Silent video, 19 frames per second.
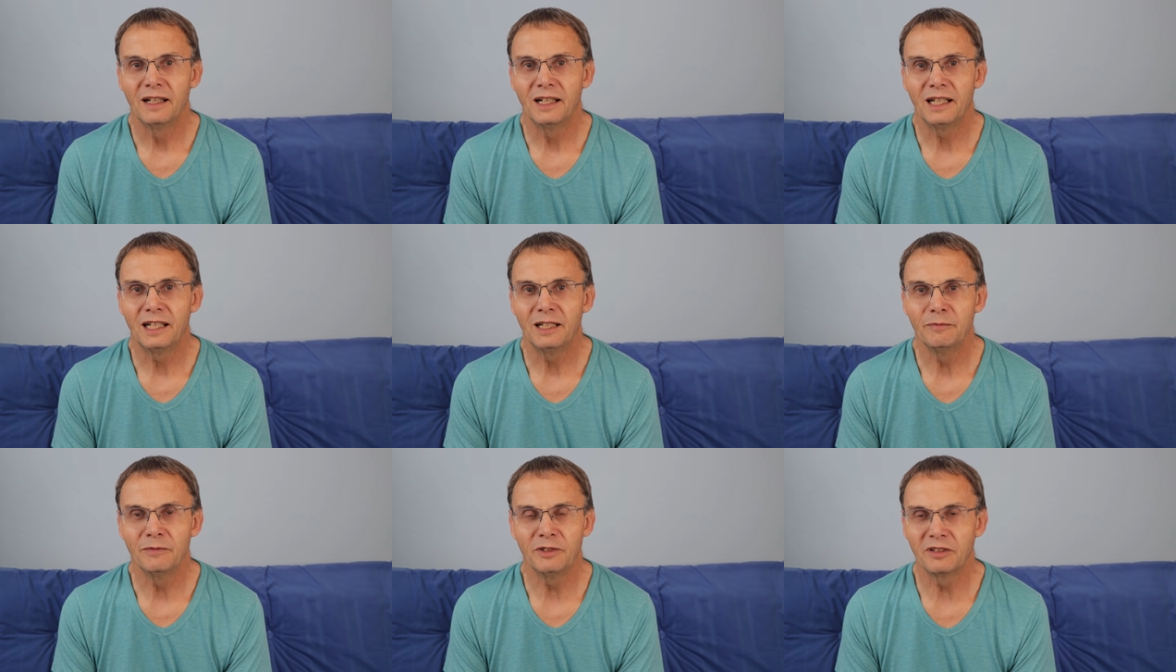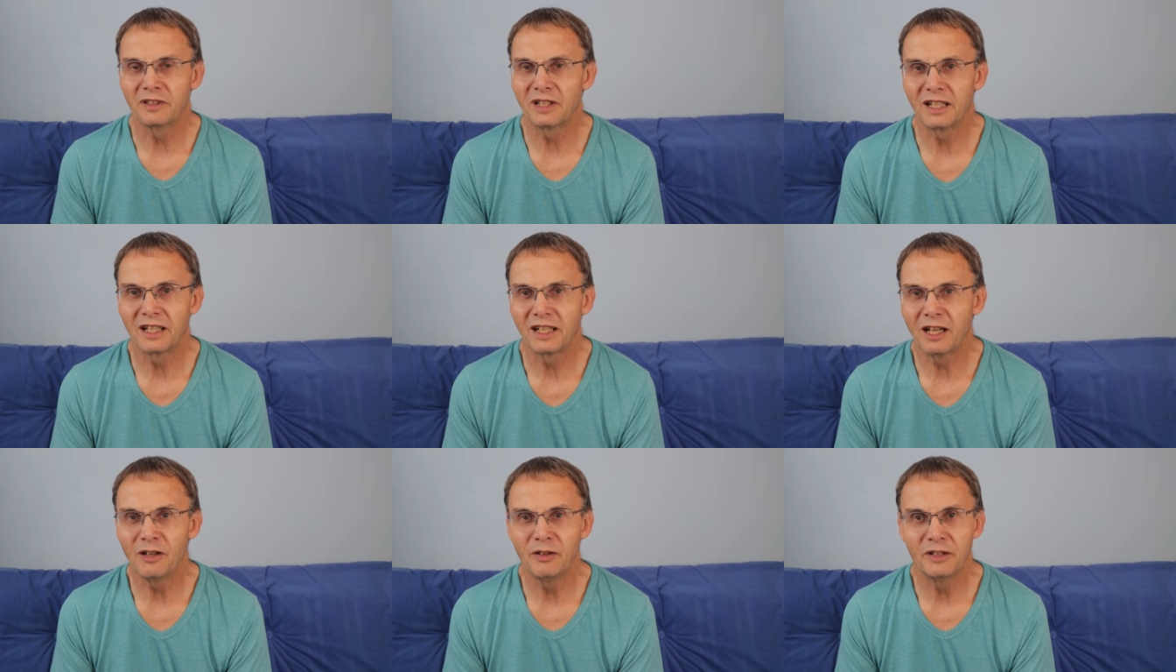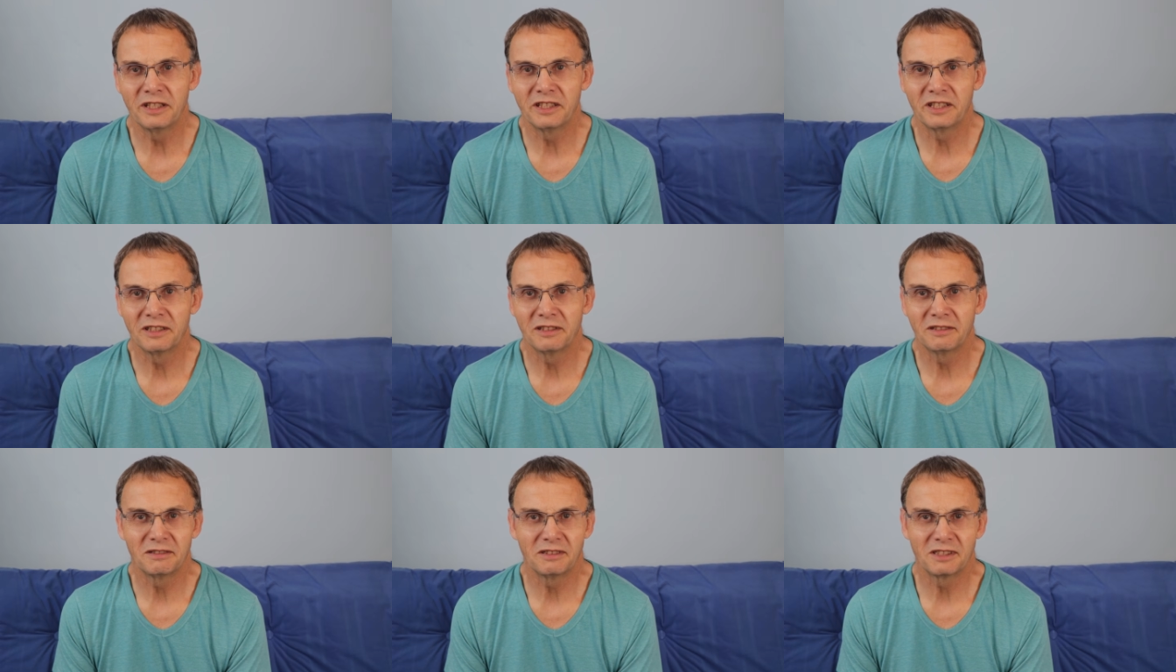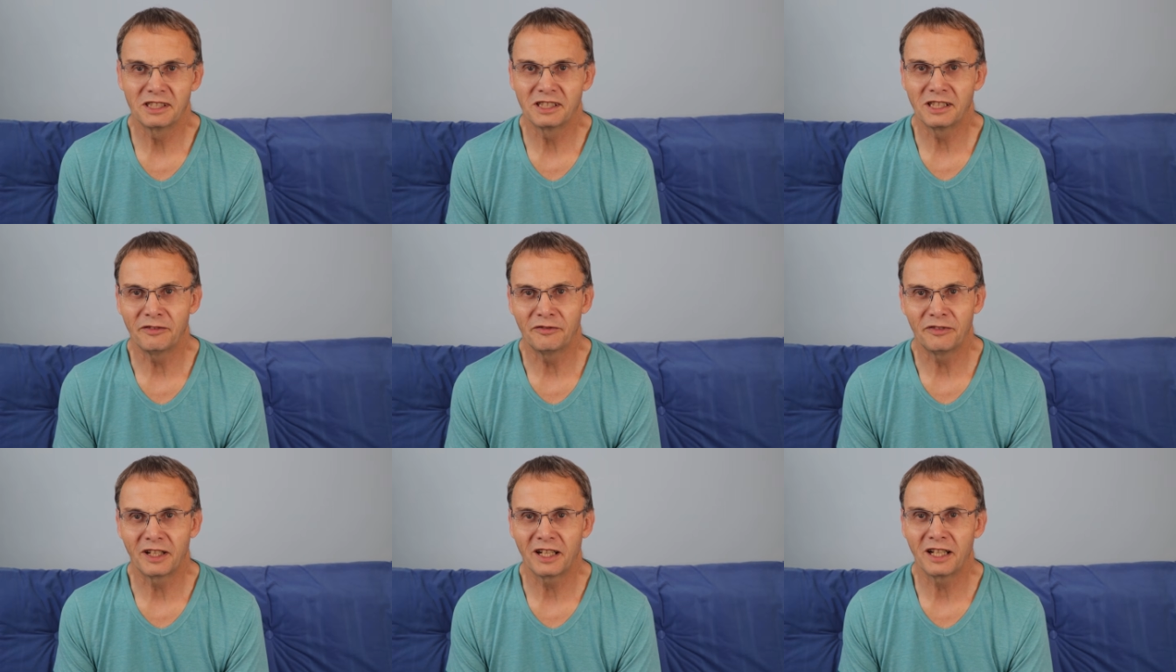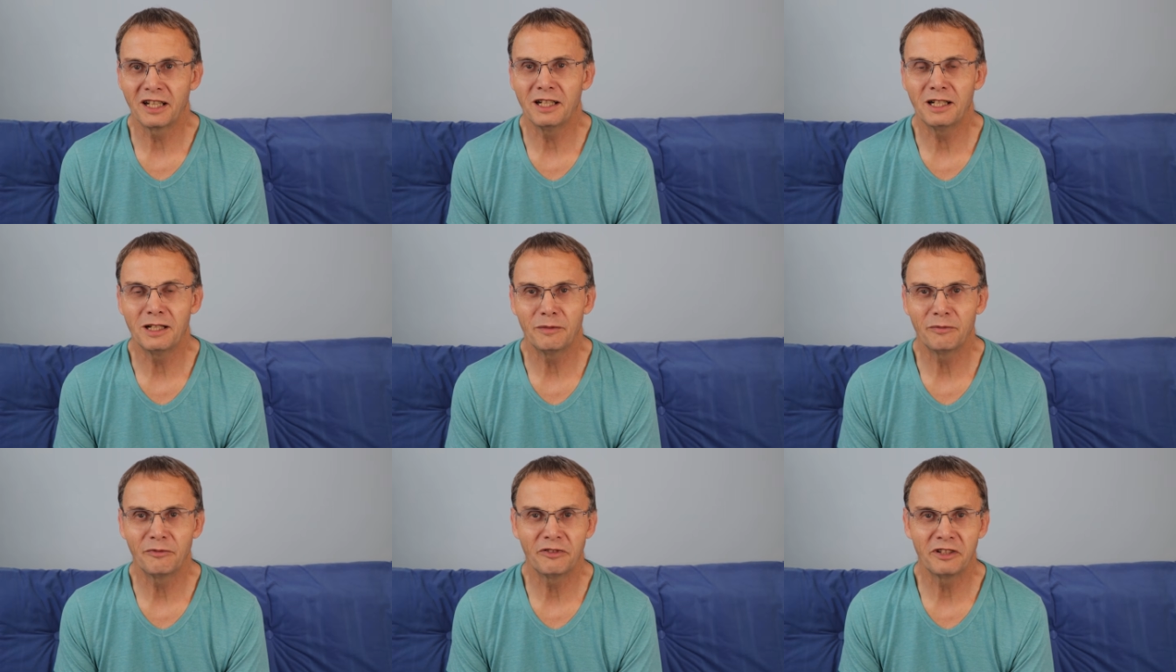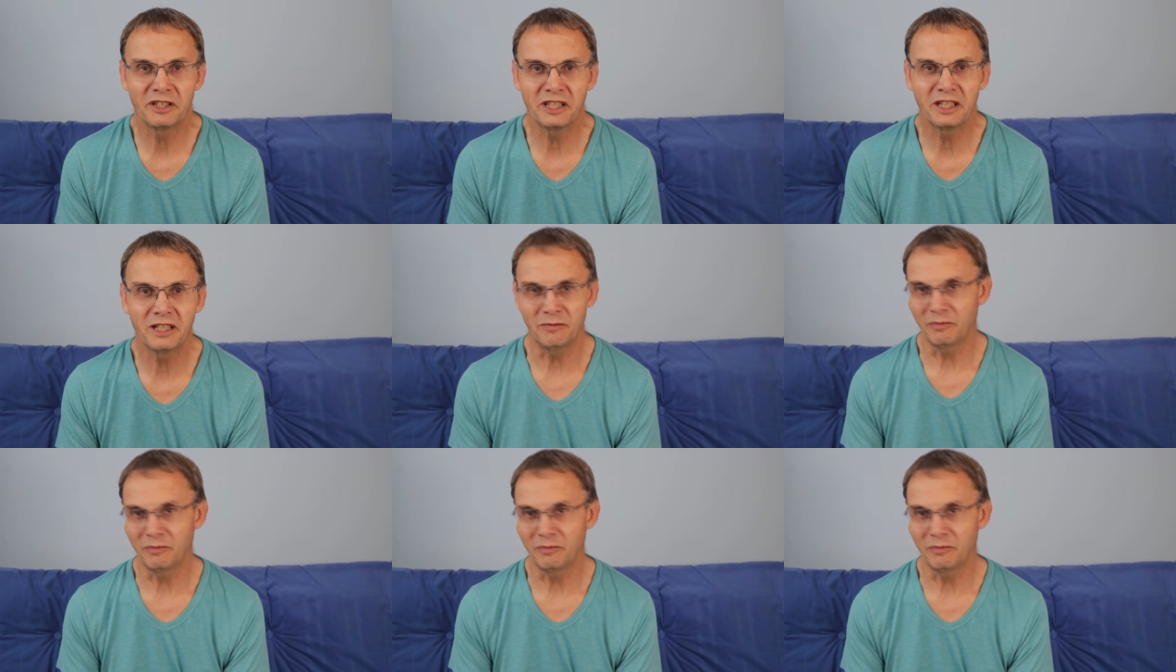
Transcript: I'm not going to go into stuff for carp fishing.